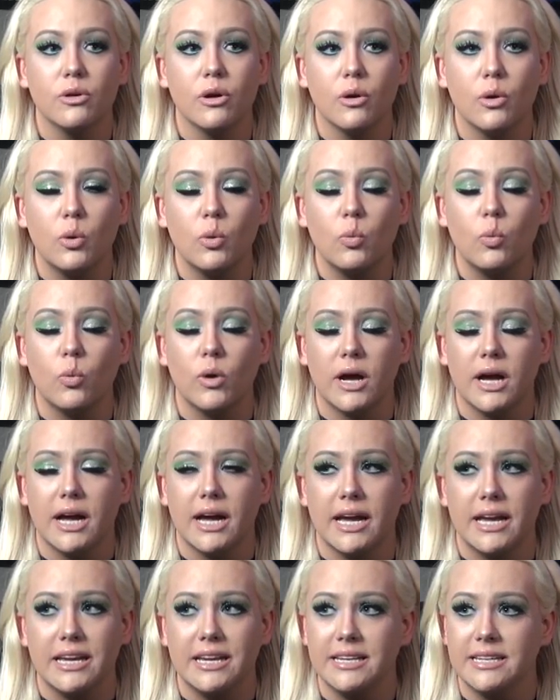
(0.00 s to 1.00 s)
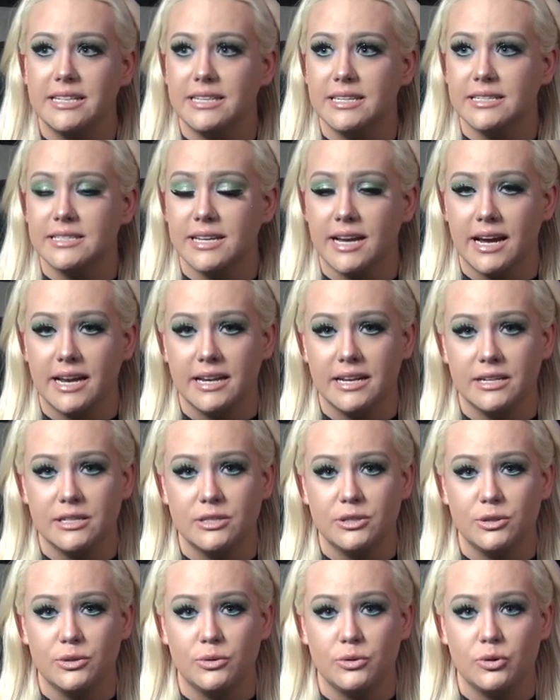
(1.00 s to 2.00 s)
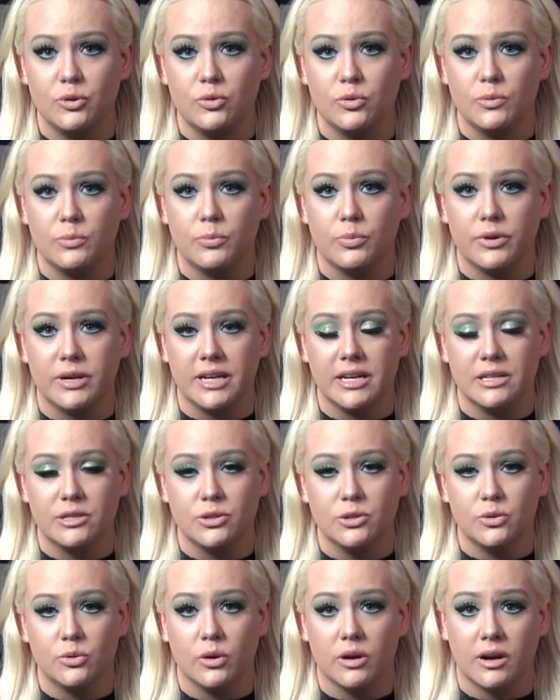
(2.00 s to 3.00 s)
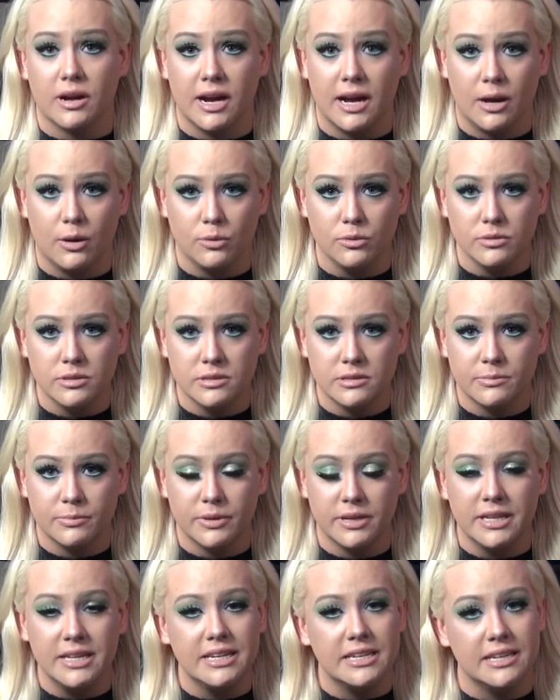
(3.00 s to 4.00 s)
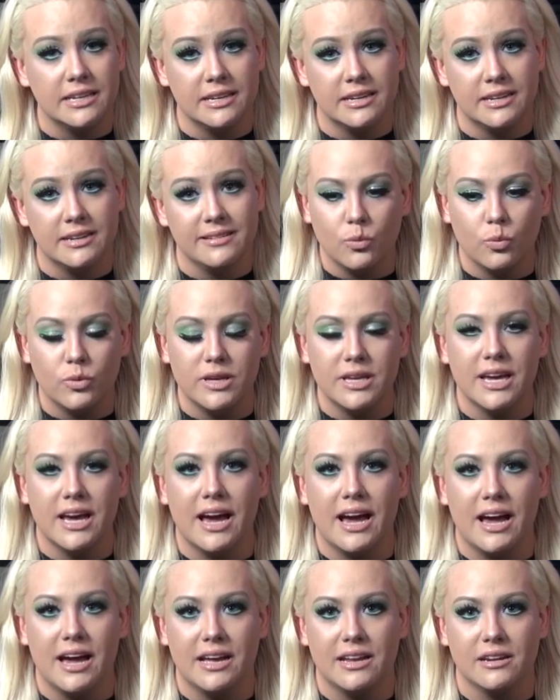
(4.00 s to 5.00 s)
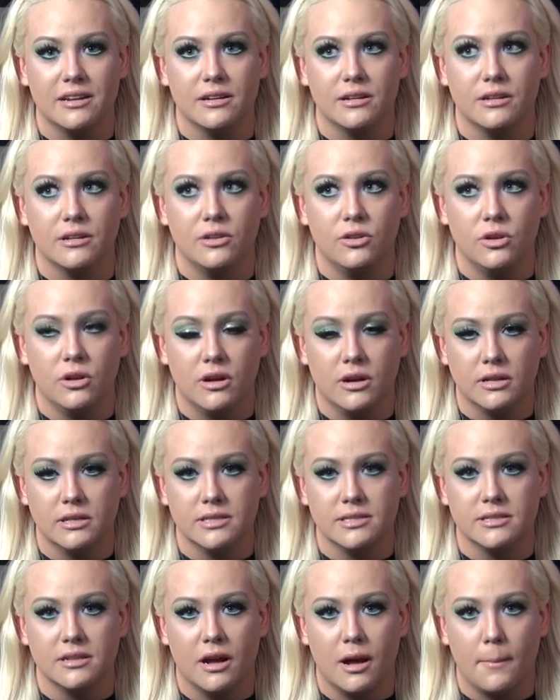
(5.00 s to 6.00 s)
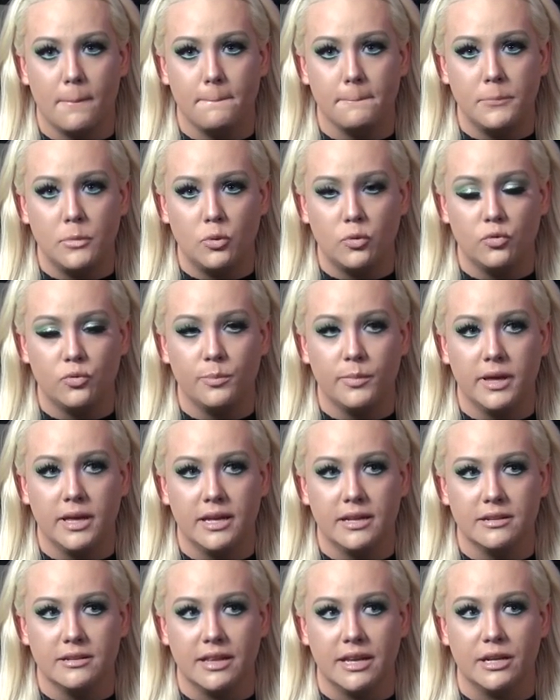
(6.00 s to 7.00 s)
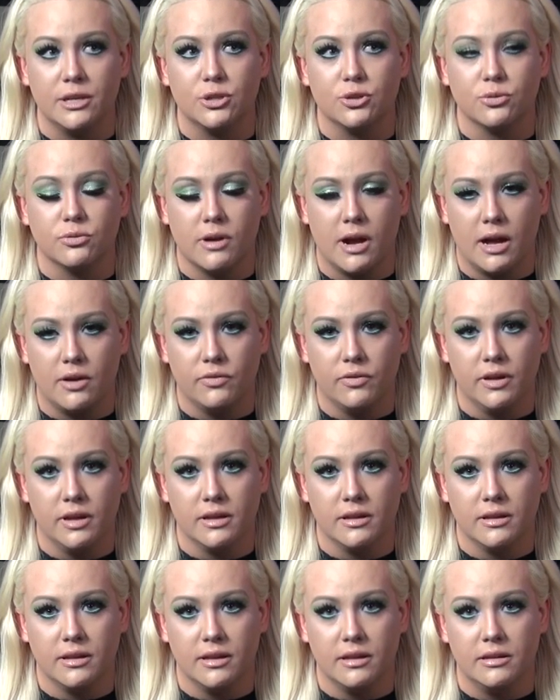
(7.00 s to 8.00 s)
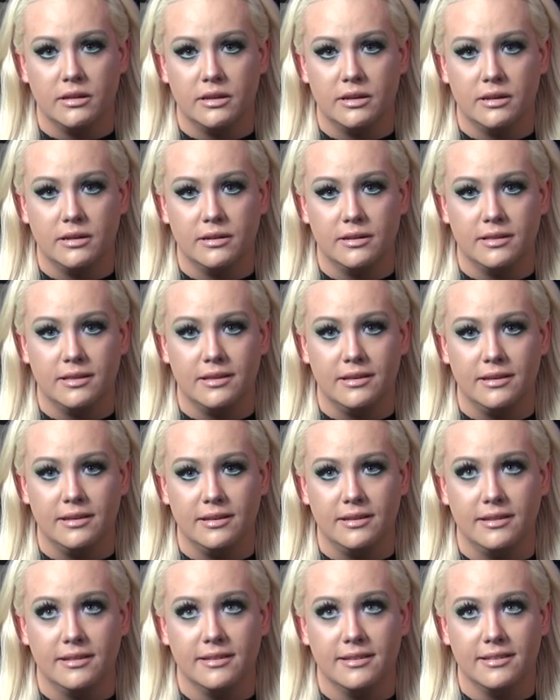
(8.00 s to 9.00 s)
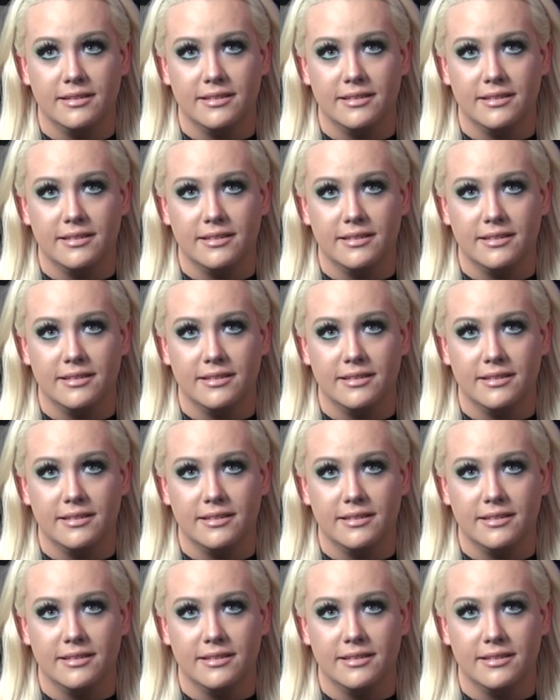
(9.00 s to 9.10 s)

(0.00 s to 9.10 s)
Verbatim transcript: know why he decided to bring it to our house, but he did. We had nonstop movement, like traffic, in the